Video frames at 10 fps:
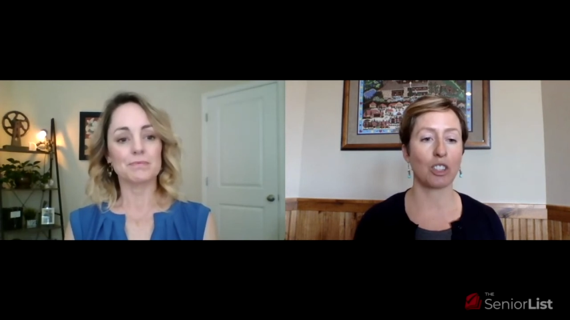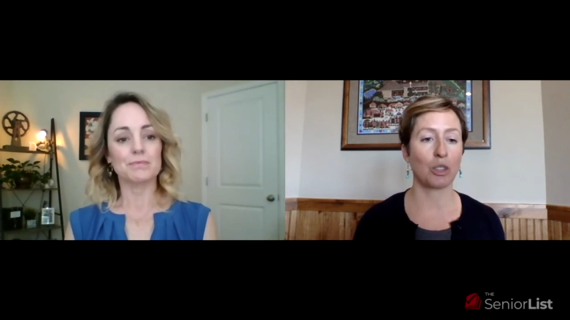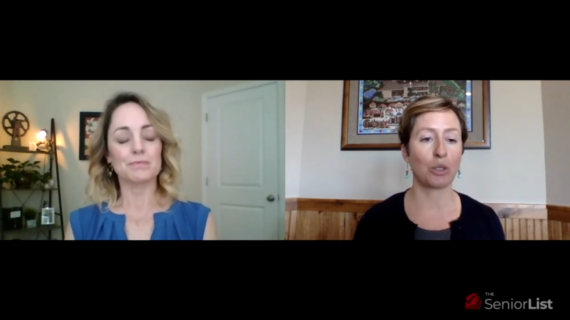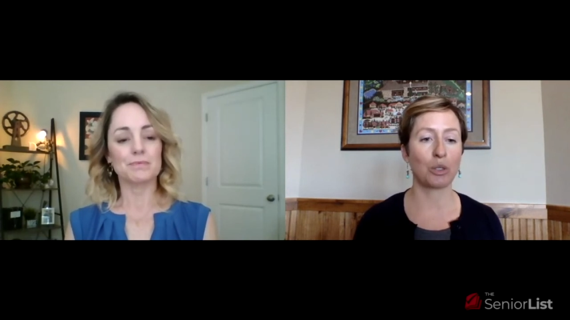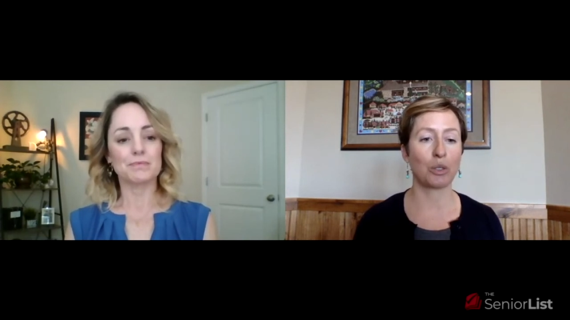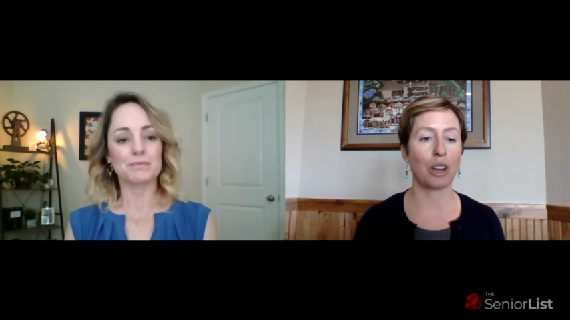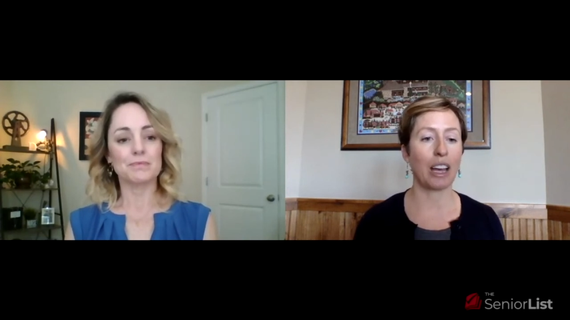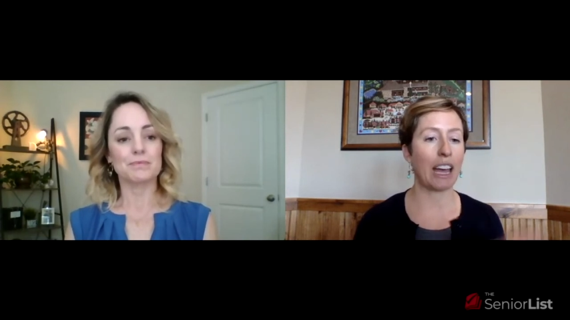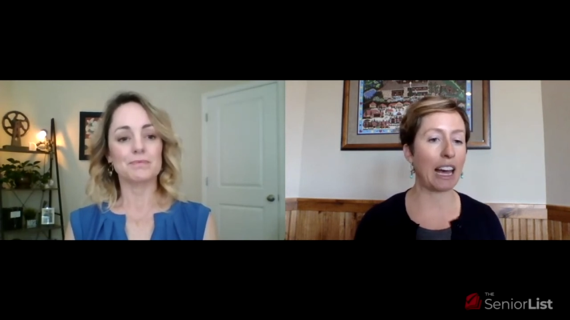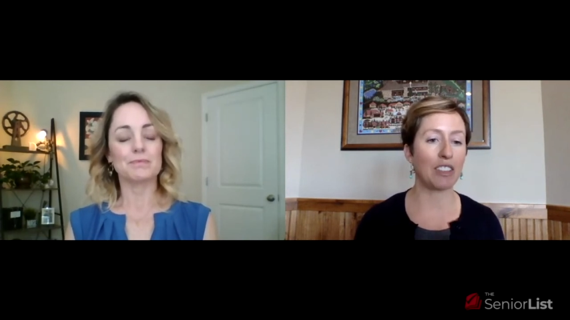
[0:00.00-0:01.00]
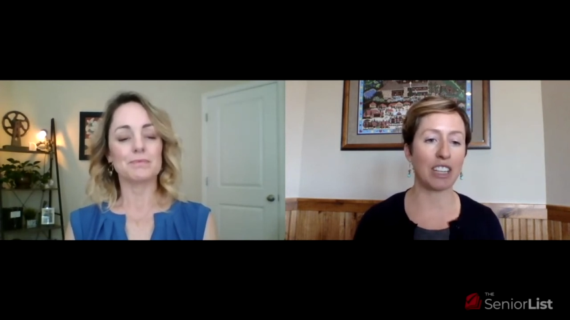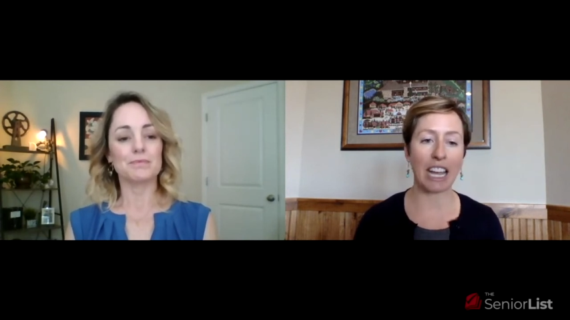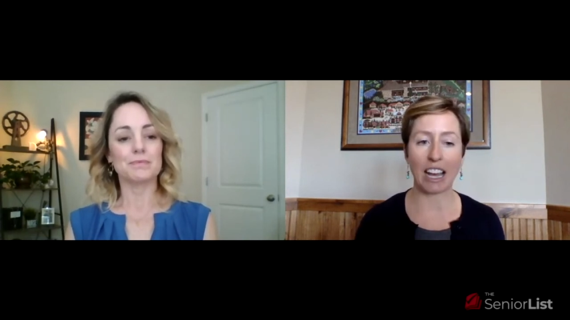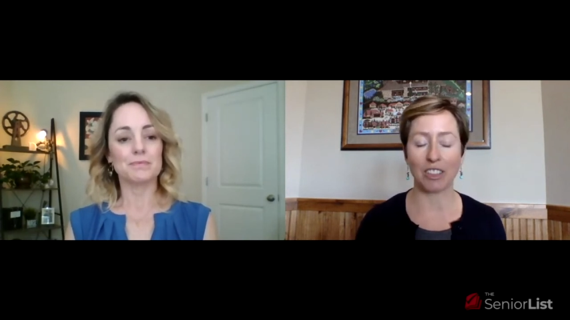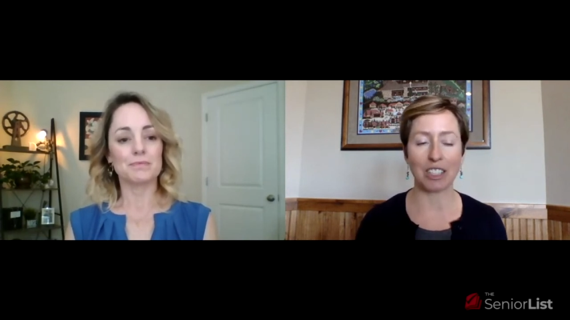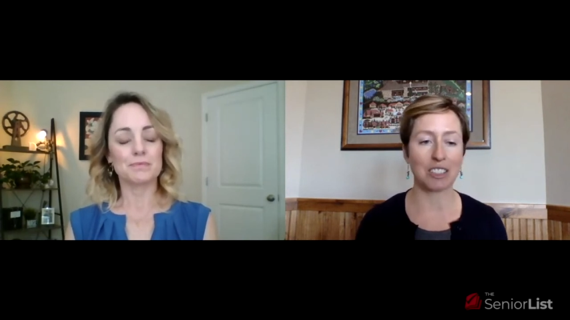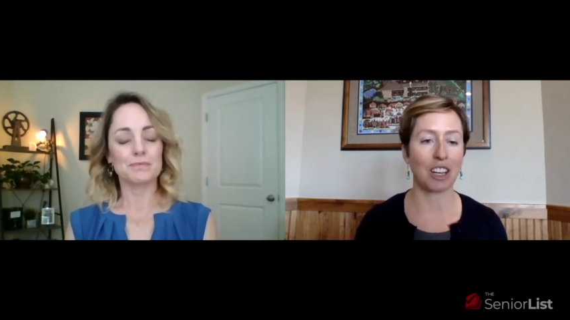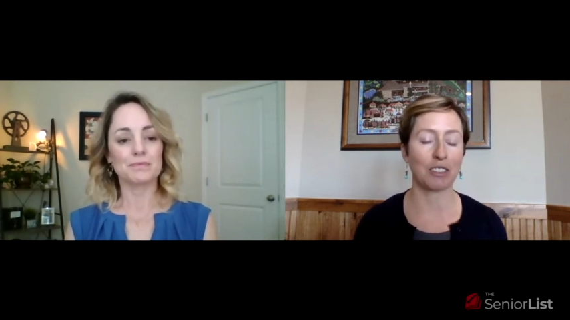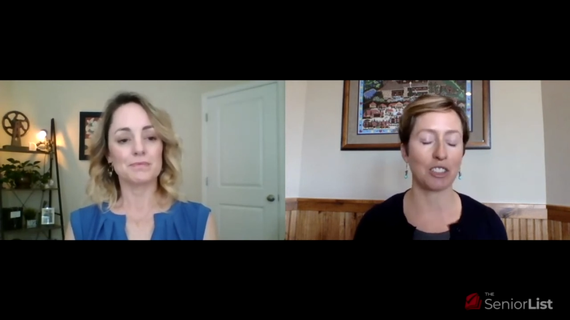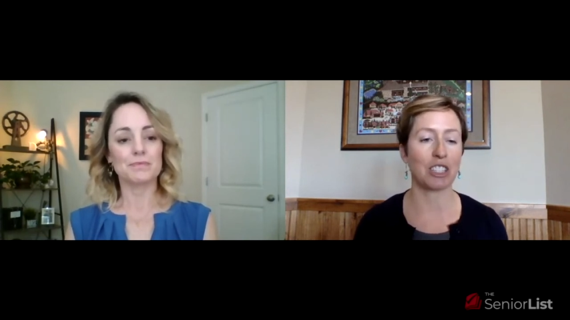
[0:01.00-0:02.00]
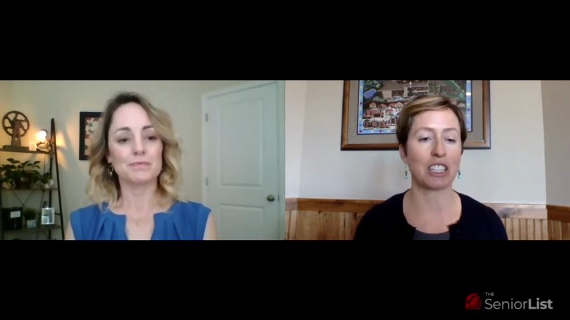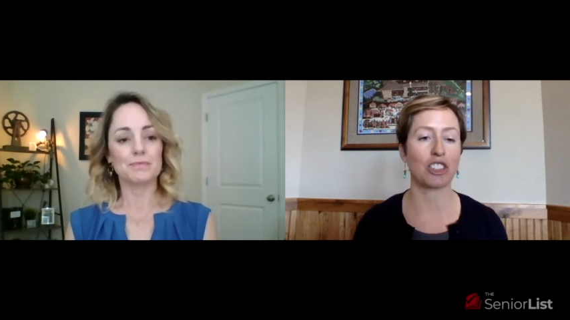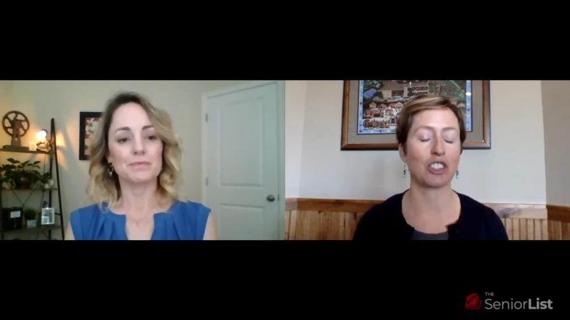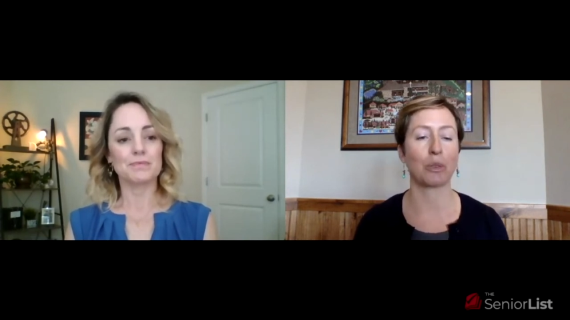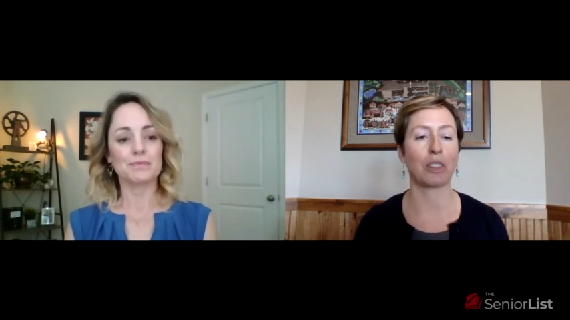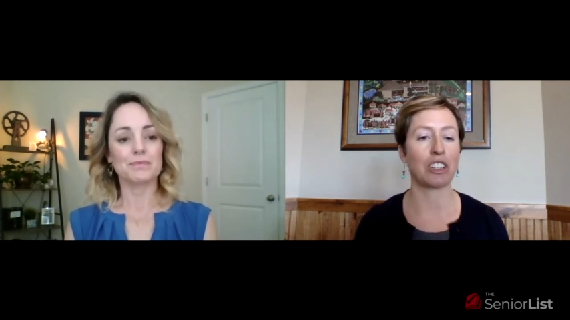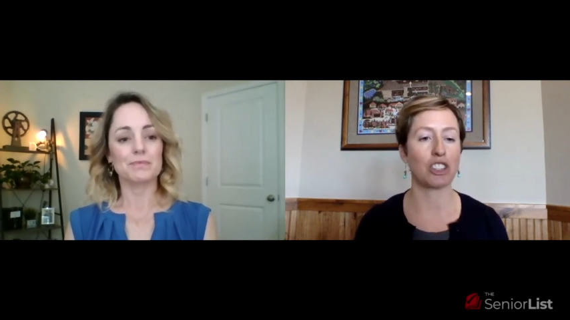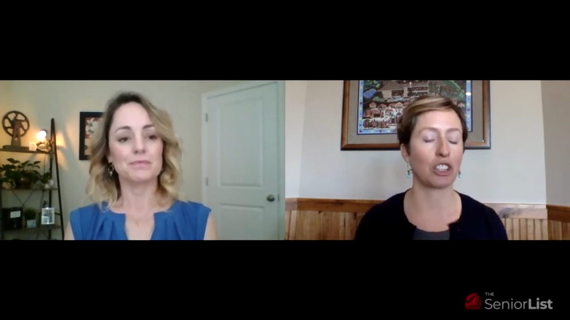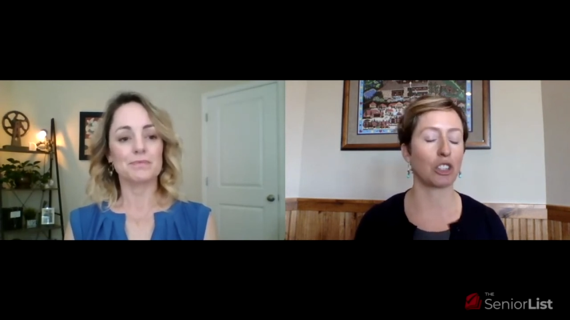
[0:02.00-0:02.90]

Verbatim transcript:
Speaker 1: who haven't had these conversations with each other,